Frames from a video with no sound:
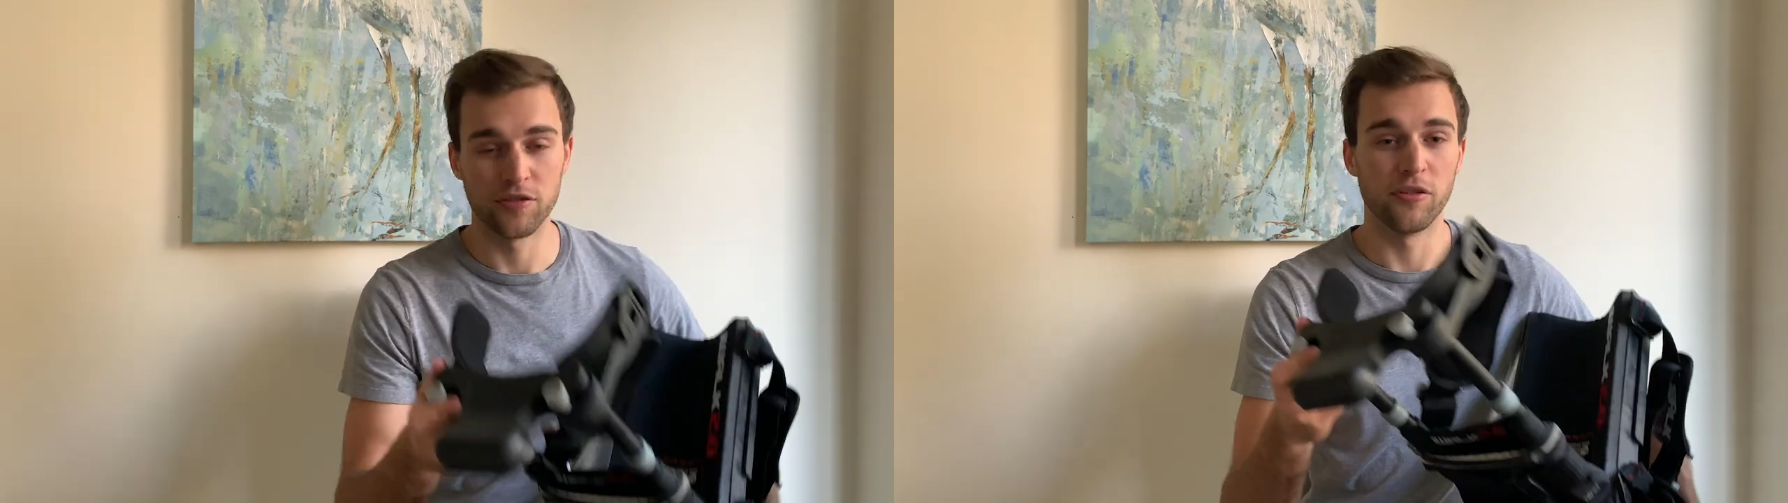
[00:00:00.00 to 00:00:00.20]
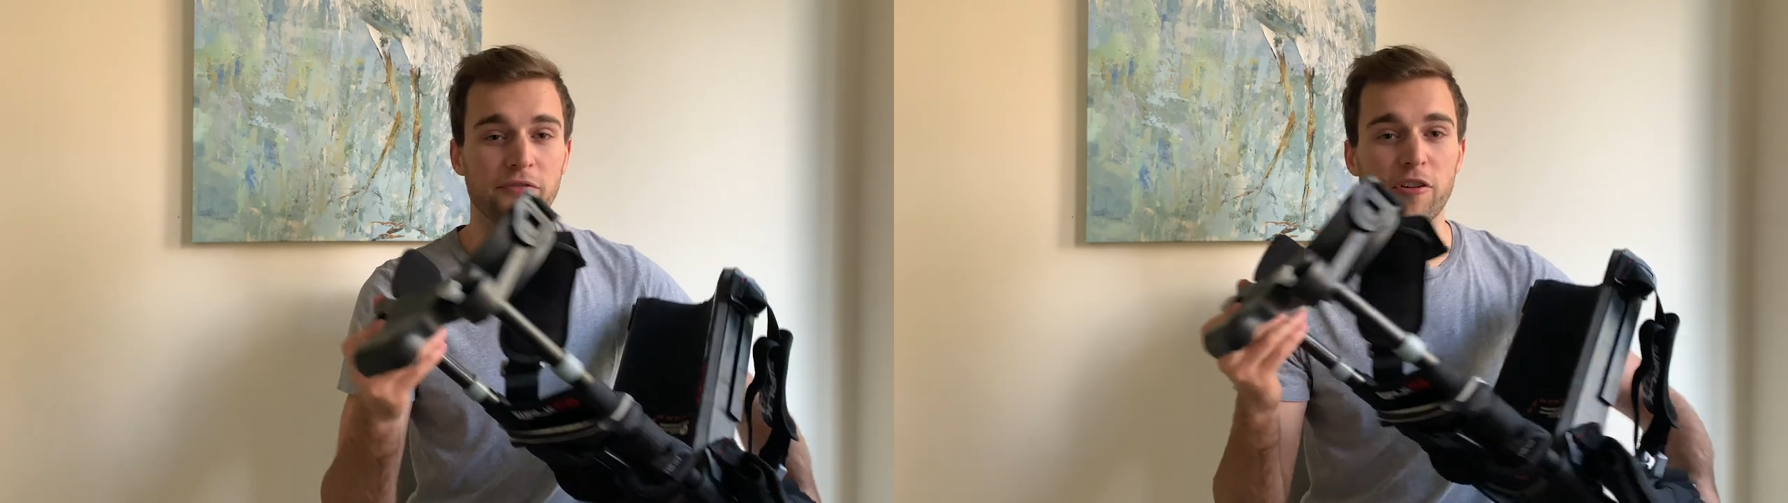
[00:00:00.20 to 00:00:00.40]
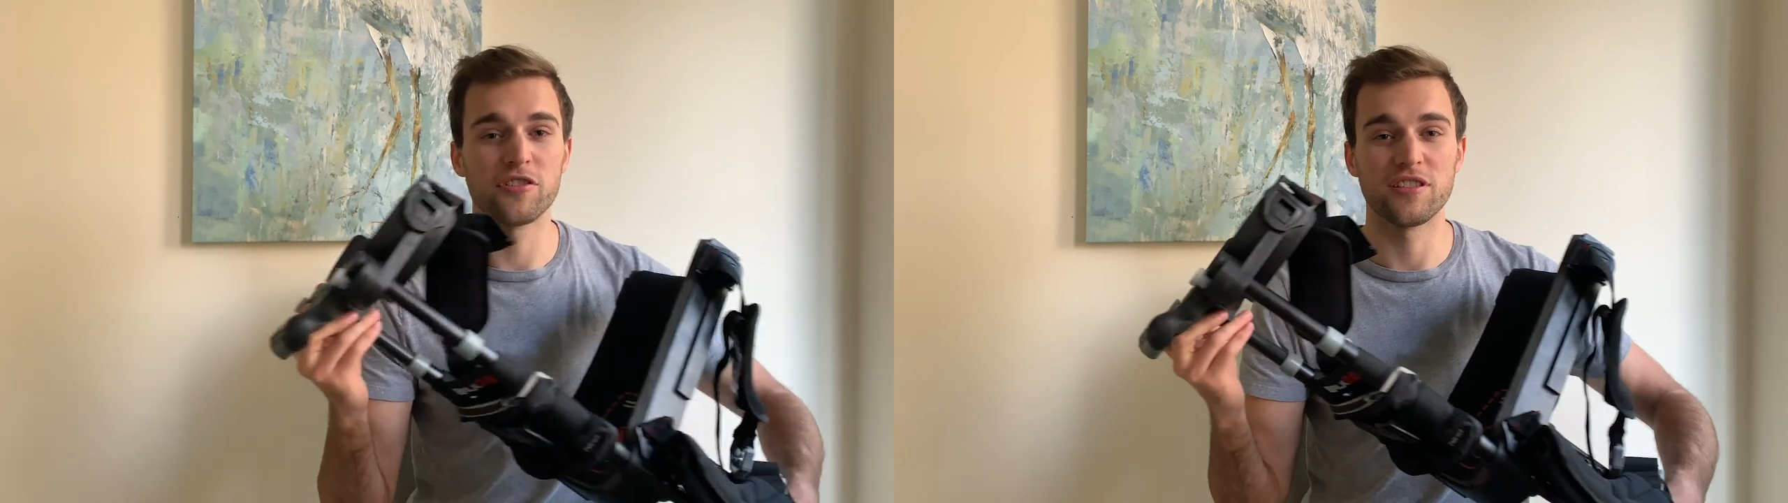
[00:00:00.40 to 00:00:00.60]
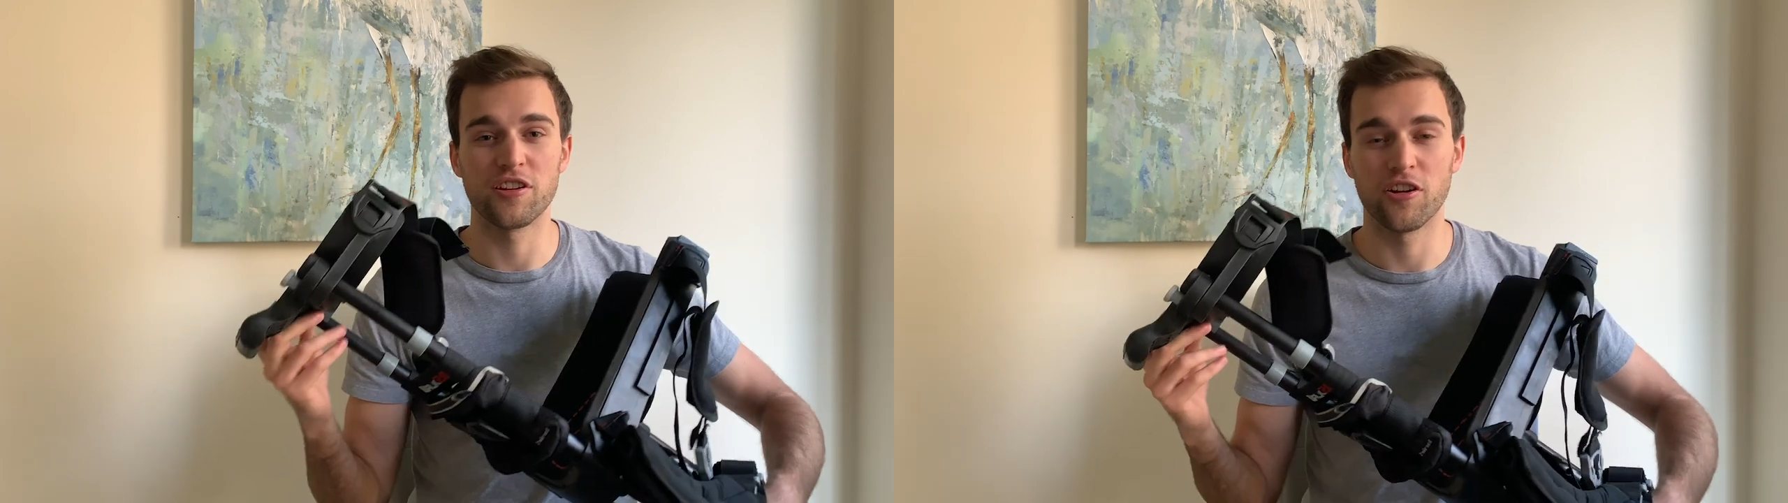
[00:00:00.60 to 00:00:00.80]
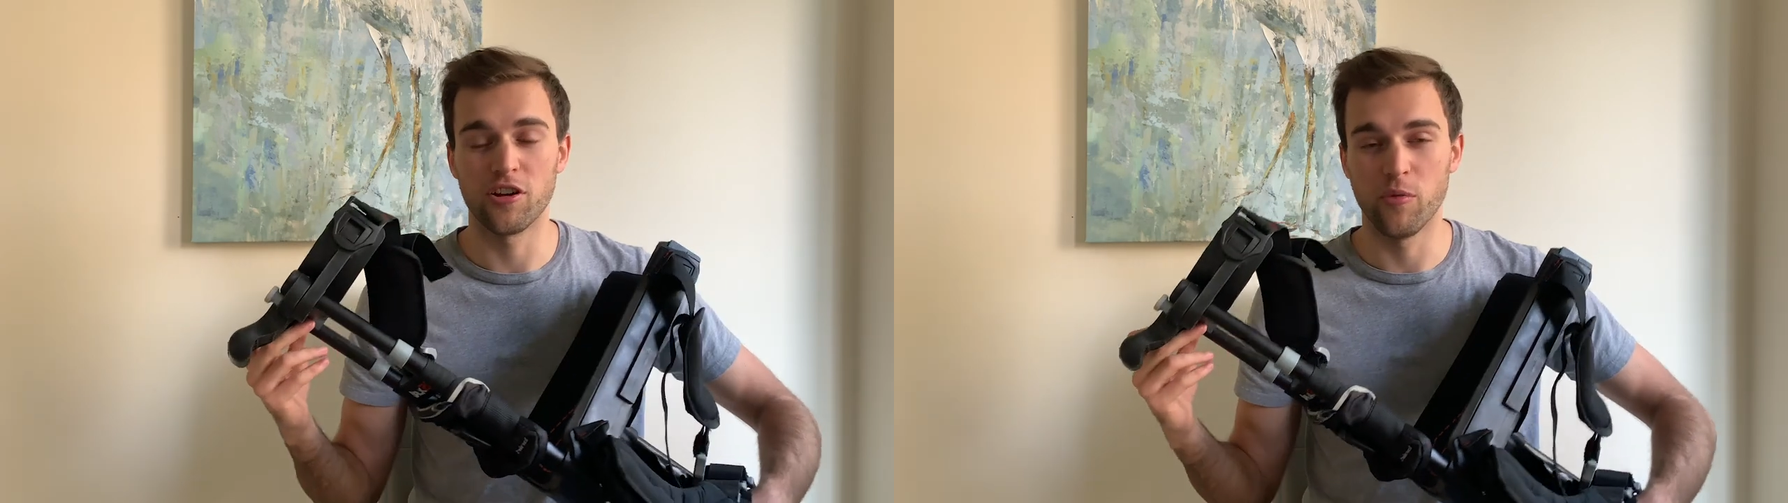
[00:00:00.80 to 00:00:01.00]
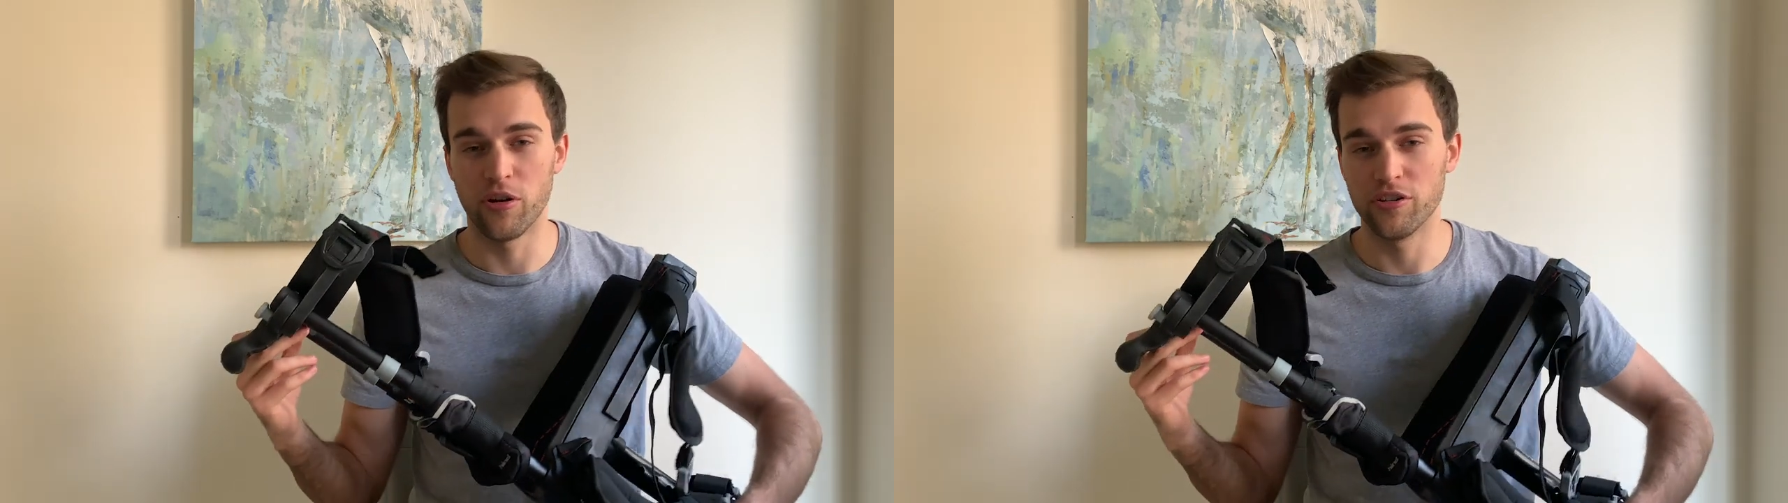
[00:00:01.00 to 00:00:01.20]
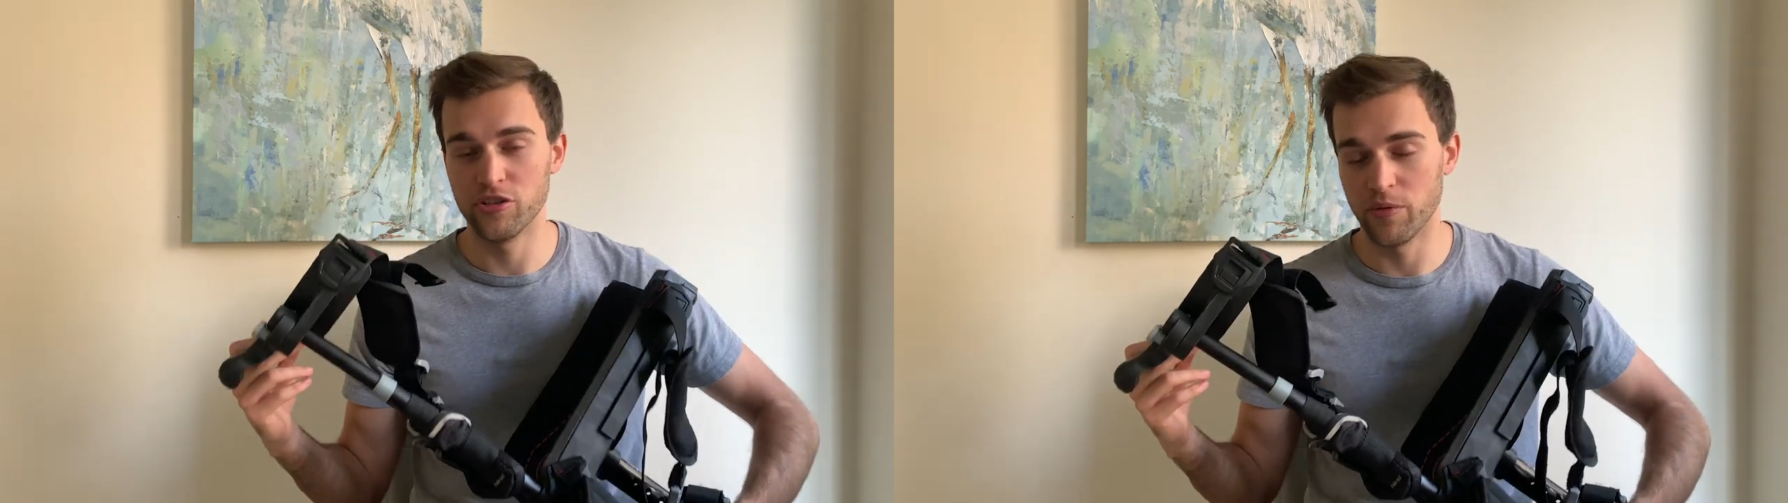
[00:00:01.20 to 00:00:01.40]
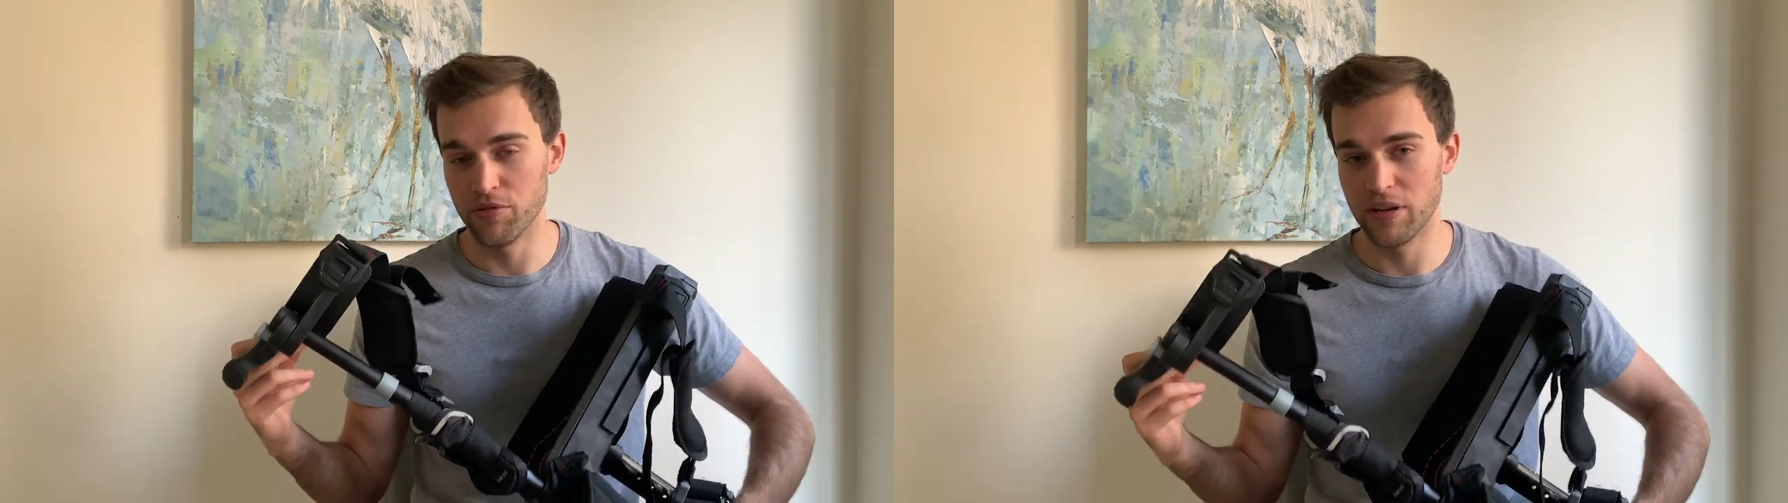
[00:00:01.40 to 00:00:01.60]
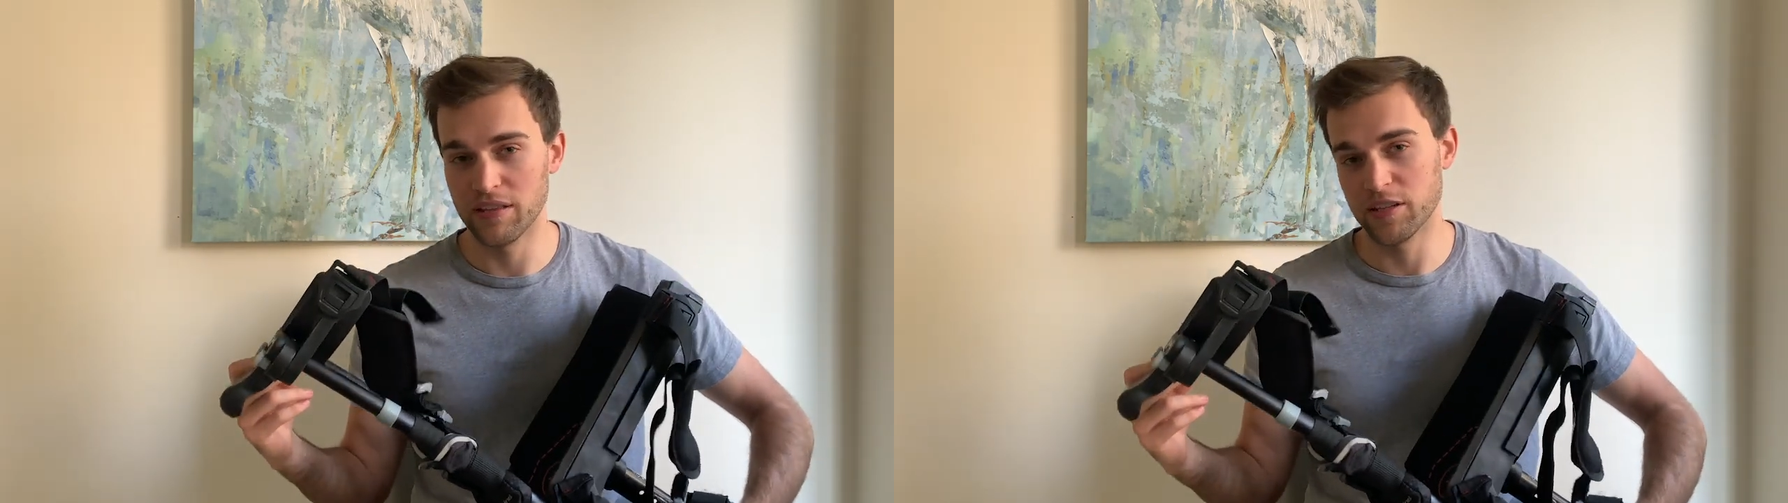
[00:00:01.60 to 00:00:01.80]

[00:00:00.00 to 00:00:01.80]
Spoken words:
So the first thing you're gonna wanna do when you get